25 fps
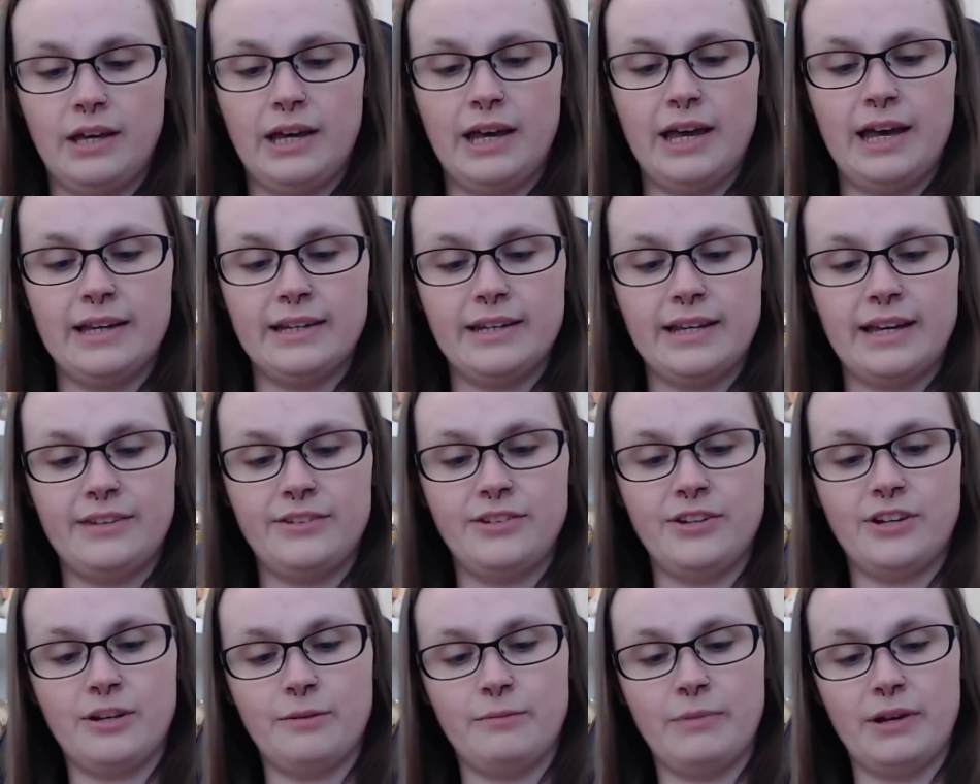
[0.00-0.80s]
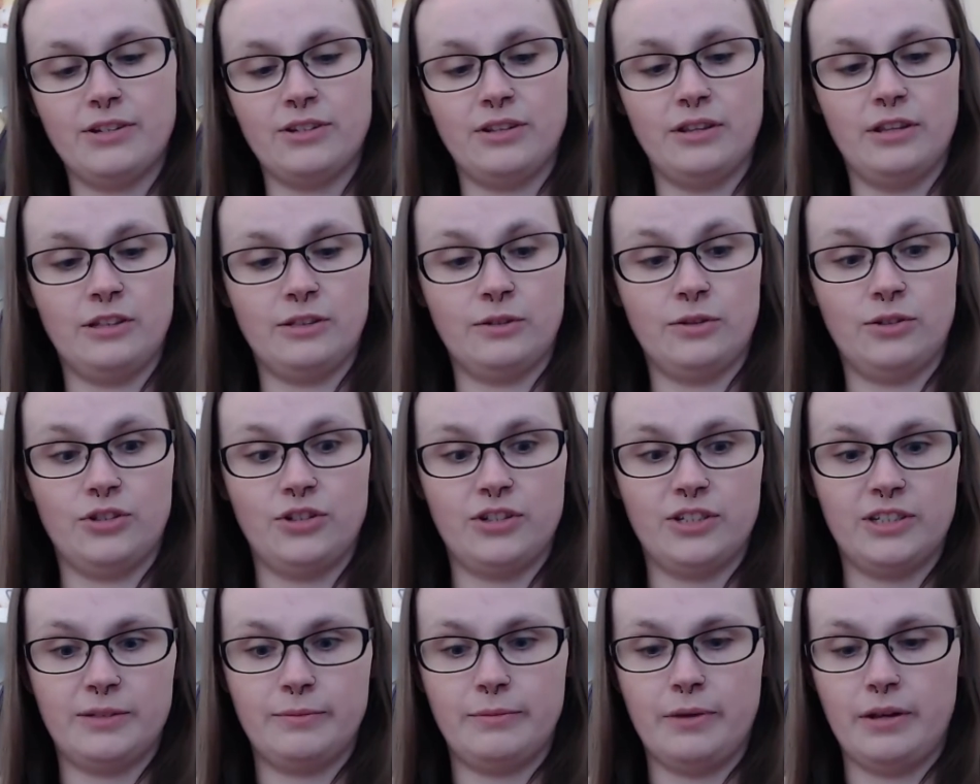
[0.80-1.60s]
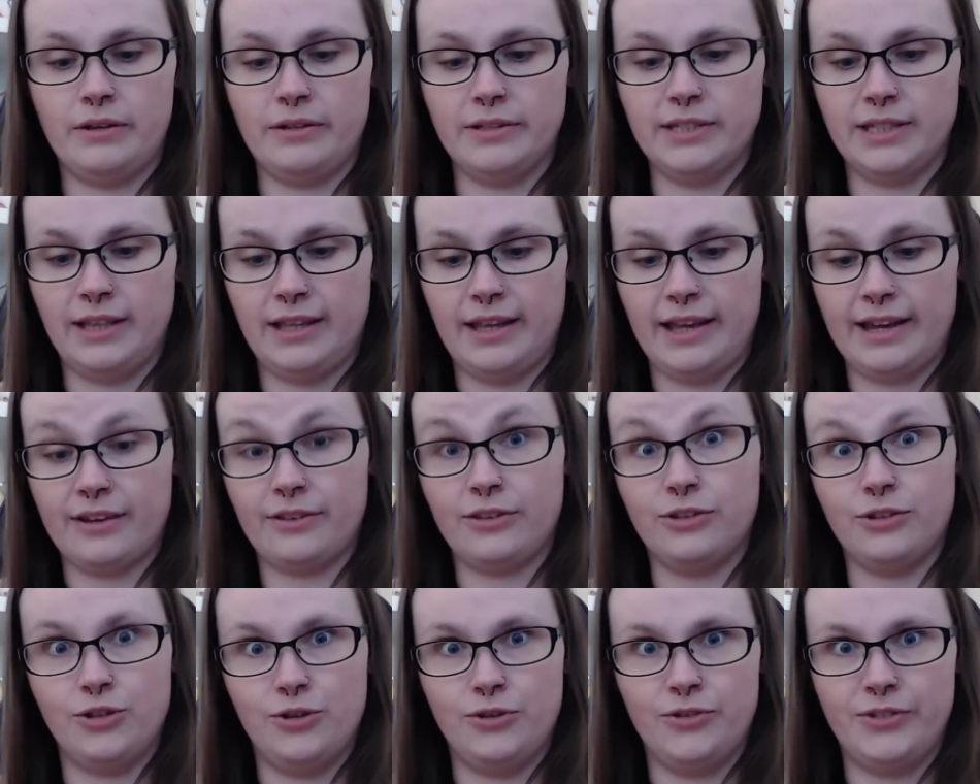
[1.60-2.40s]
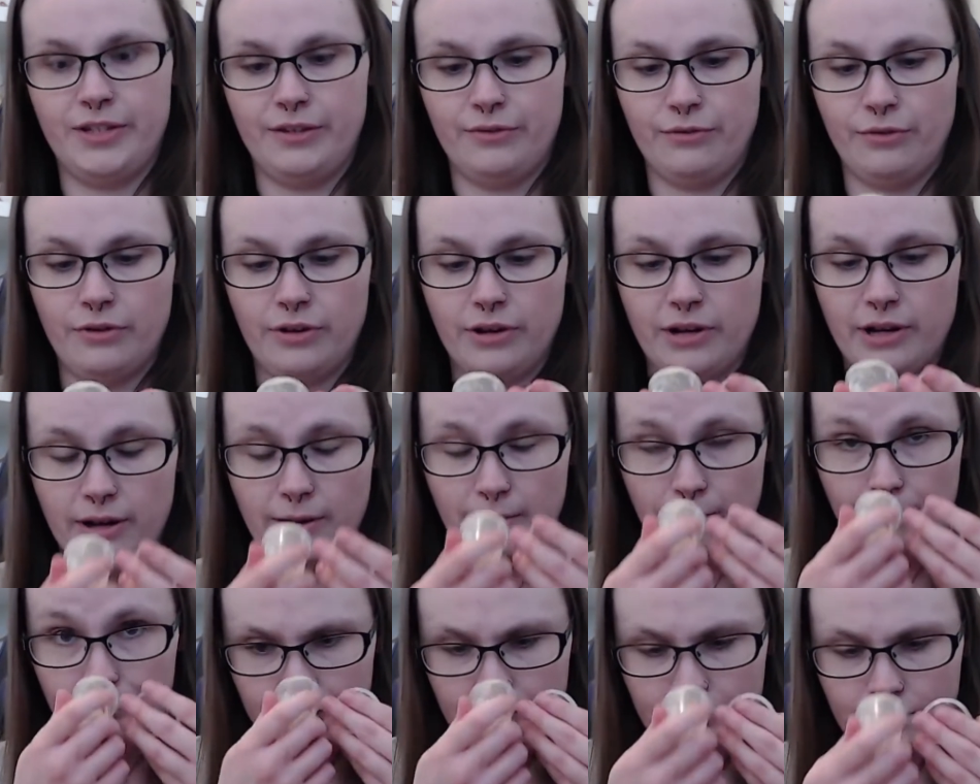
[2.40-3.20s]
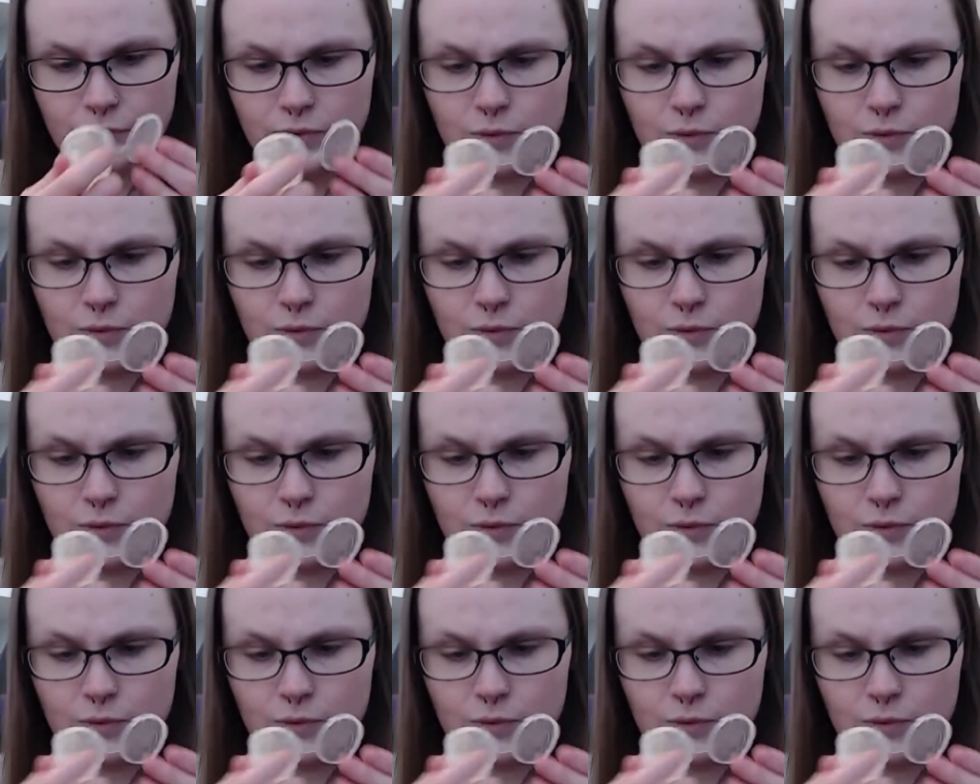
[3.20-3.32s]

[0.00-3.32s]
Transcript: And as you can imagine, this one just smells like the Juicy Fruit Gum.